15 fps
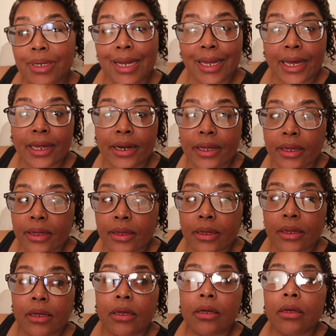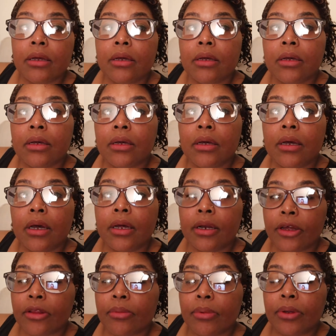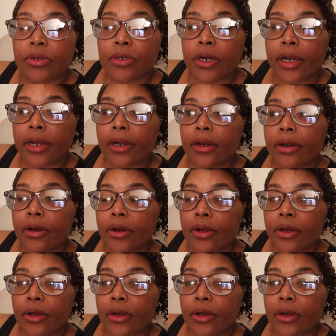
I gotta get another blow dryer